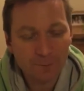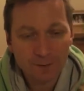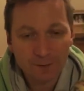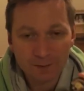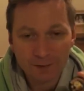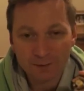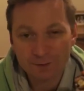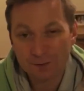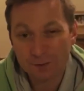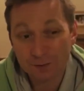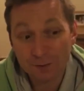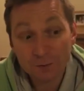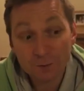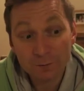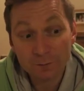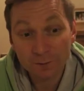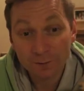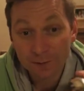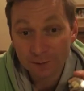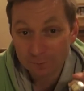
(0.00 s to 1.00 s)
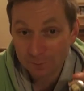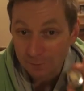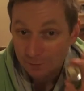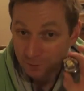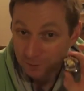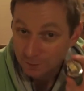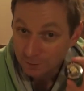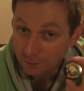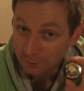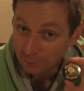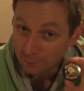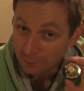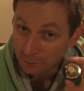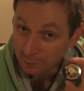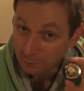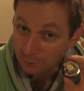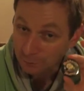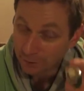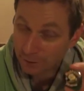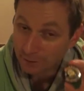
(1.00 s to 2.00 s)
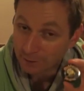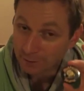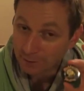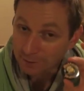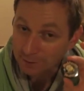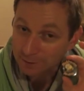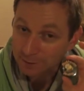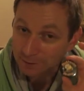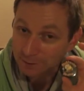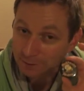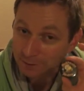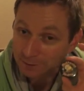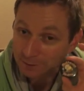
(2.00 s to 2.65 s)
if you knew what that was, you'd realise that